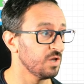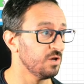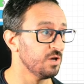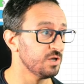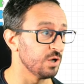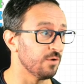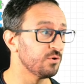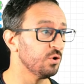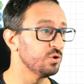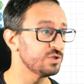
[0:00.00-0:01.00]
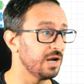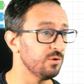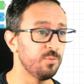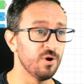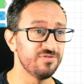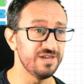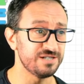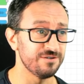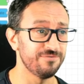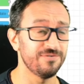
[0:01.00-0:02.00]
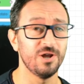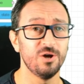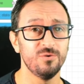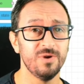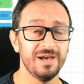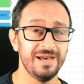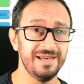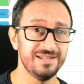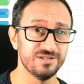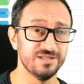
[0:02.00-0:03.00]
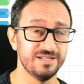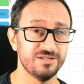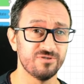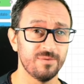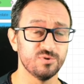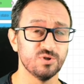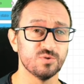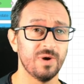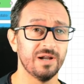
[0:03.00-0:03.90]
So of course I will put this flow into the description as well,